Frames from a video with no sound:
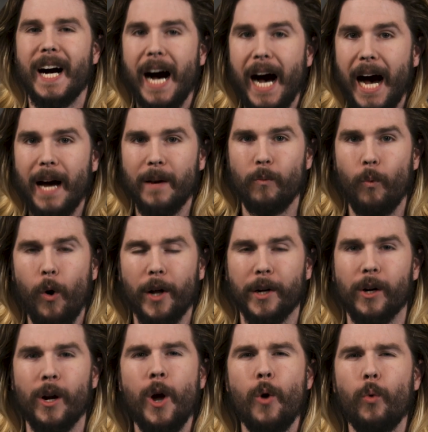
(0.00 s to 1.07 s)
hot
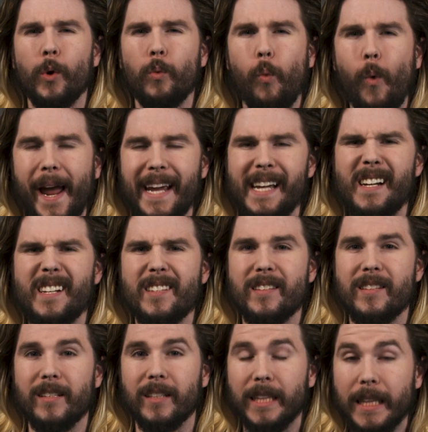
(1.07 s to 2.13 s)
water would weigh
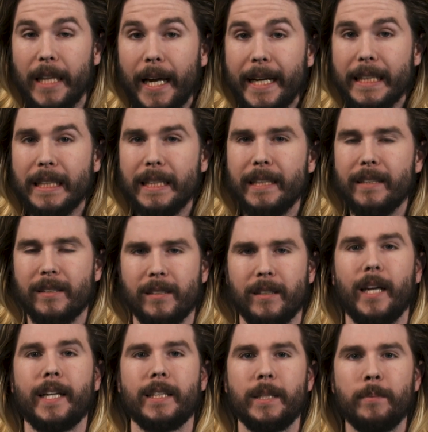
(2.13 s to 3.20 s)

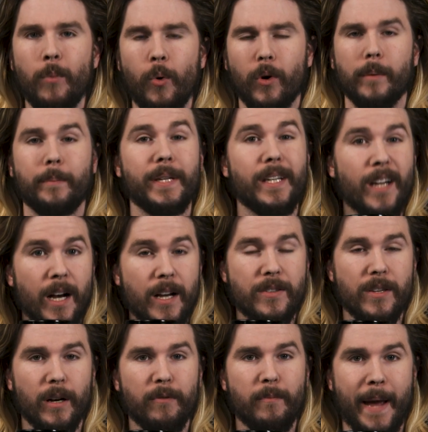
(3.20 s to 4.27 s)
slightly more
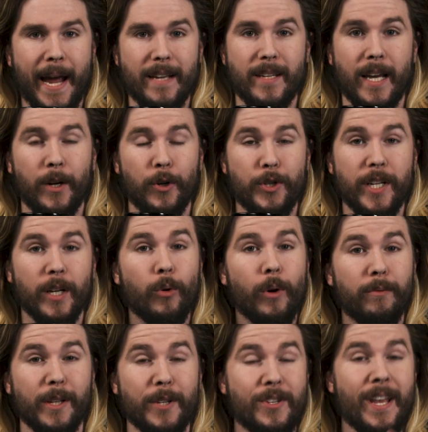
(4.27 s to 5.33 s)
because of mass energy
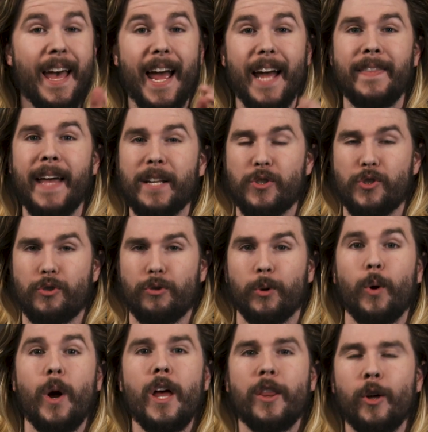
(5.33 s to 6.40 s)
equivalence. And that's
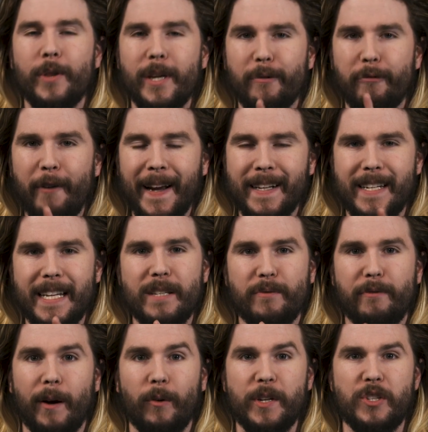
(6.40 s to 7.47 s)
true, though the effect is
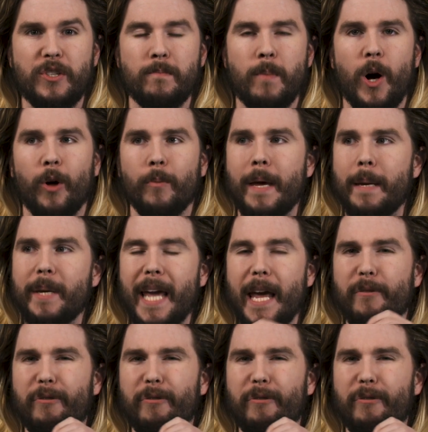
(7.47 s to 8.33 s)
very small, maybe